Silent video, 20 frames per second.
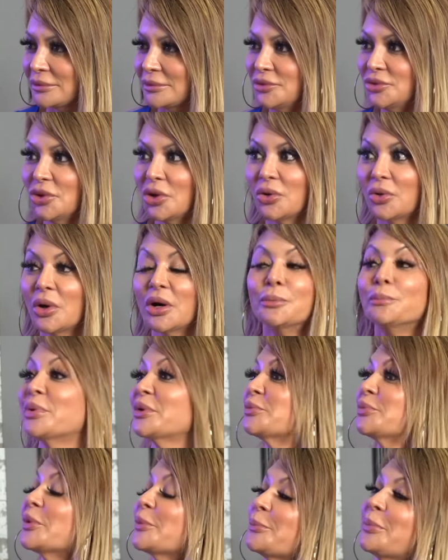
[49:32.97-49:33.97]
No,
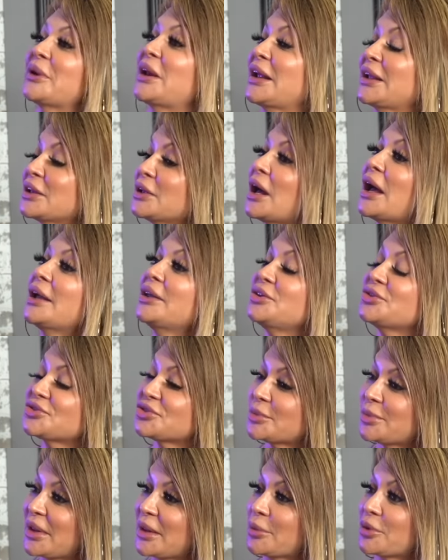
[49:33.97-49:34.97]
but I
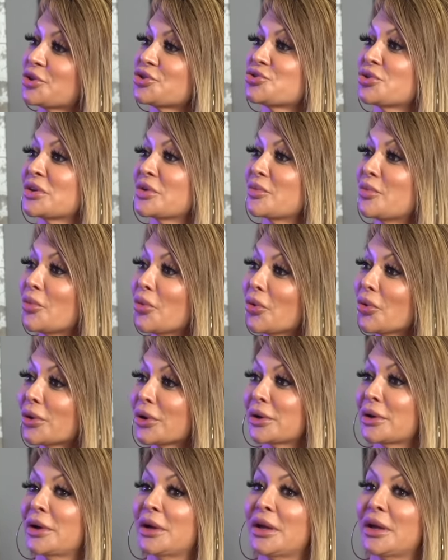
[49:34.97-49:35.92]
used to be able to drink more.